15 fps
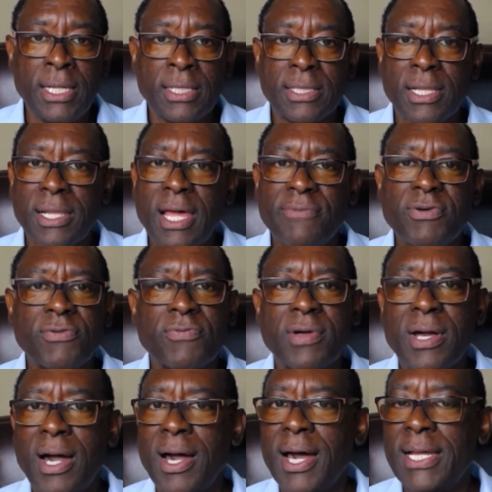The love of
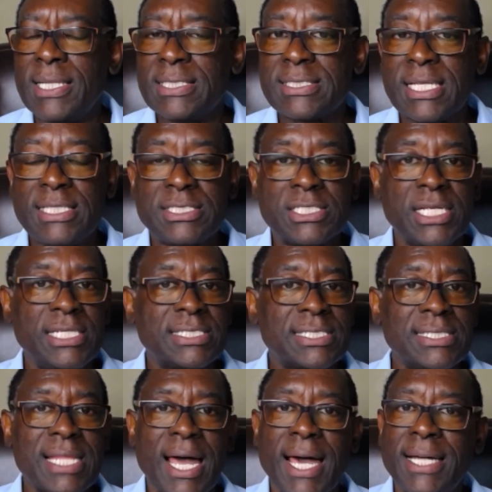God, it's
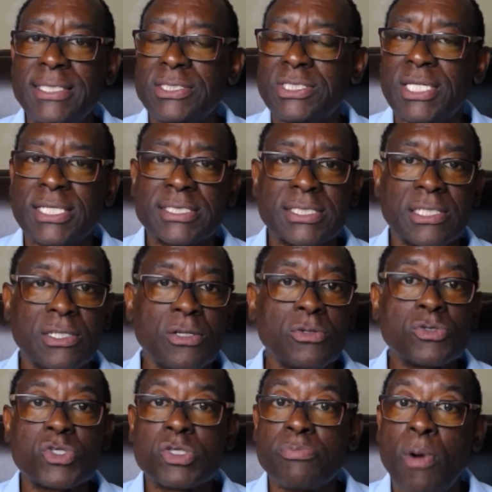not just a little
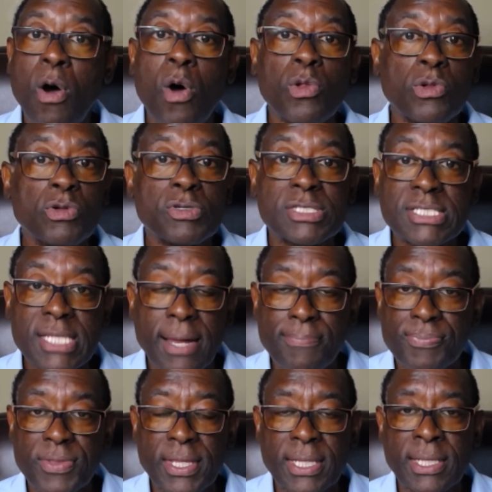small little
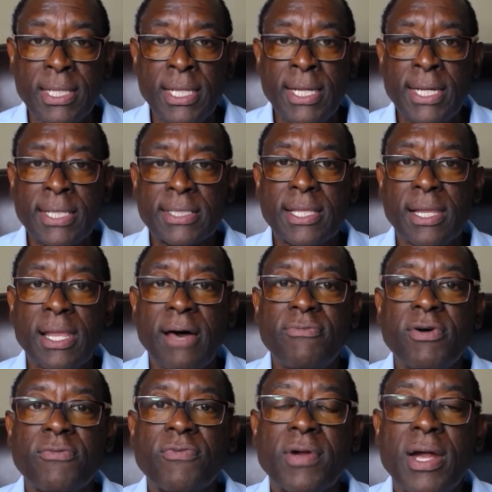something. The love
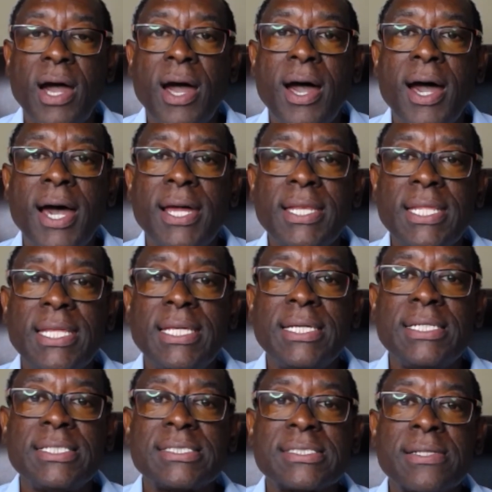of God
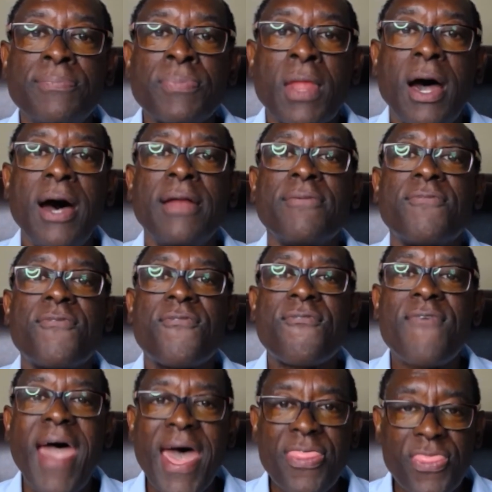is
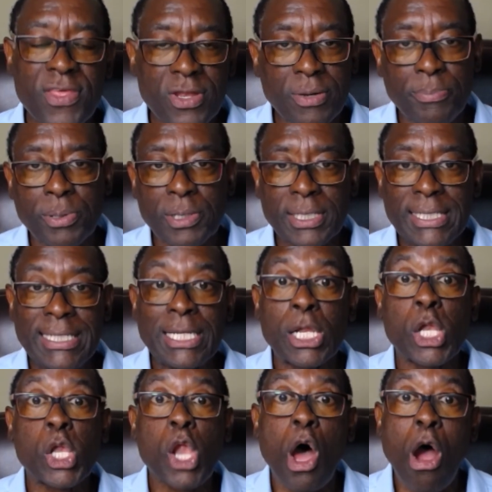unfathomably
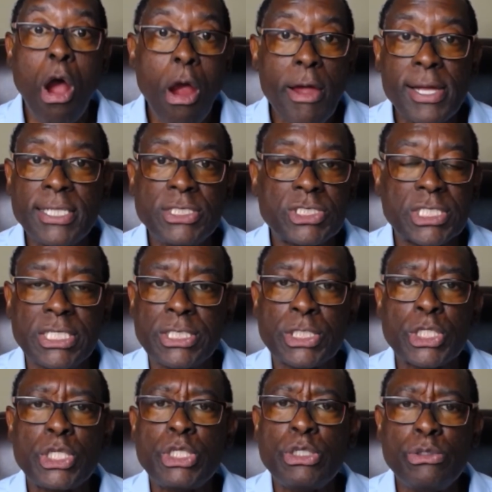large and
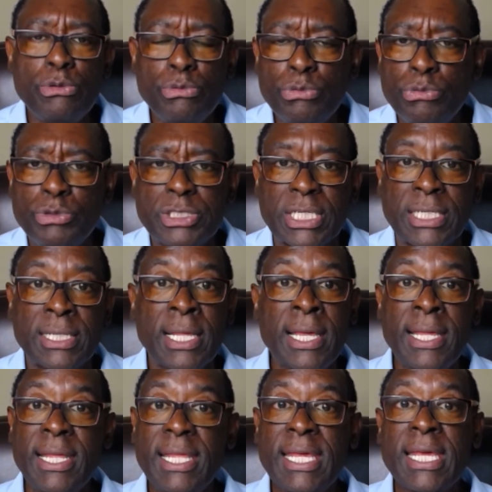huge and
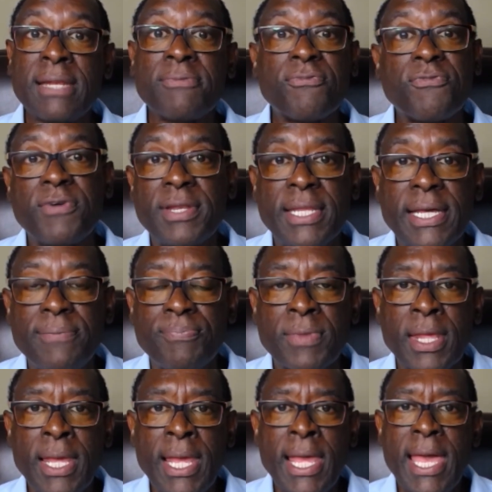infinite
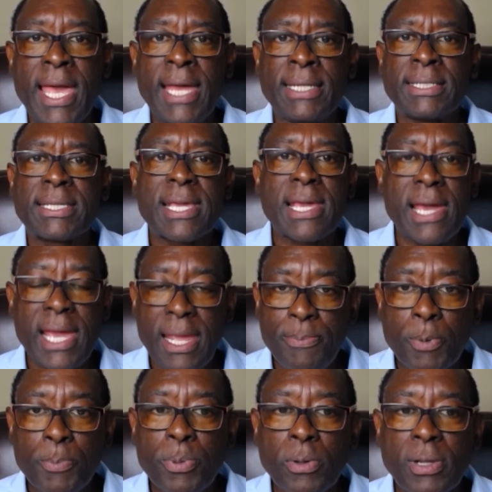and
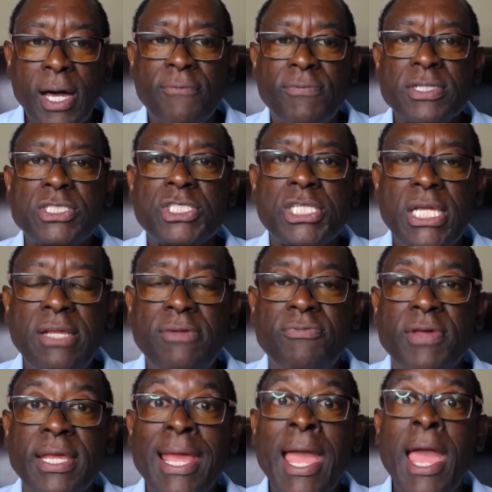capable of
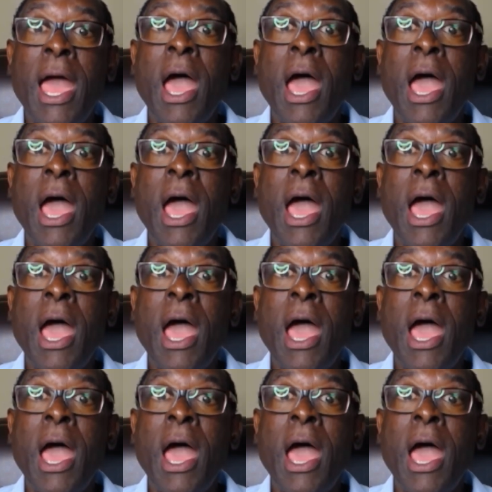achieving